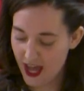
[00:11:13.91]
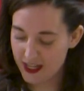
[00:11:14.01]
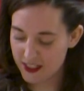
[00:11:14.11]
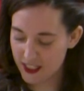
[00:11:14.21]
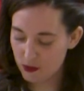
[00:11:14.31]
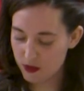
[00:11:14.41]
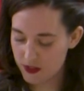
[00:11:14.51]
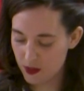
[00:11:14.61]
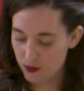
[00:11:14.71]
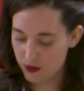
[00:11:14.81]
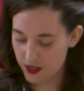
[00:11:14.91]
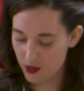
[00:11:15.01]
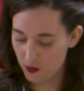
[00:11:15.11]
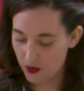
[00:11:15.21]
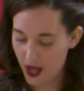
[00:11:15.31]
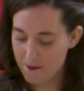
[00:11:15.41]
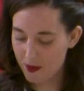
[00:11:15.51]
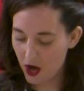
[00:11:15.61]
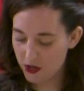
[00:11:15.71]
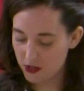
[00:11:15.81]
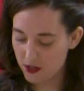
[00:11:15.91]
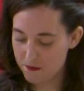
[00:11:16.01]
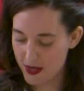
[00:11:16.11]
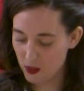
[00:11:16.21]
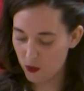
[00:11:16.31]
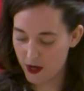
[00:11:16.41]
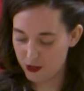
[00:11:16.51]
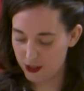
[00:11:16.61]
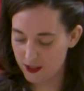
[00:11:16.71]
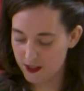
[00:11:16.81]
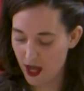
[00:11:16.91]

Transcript: And he will sit with you and ponder the big questions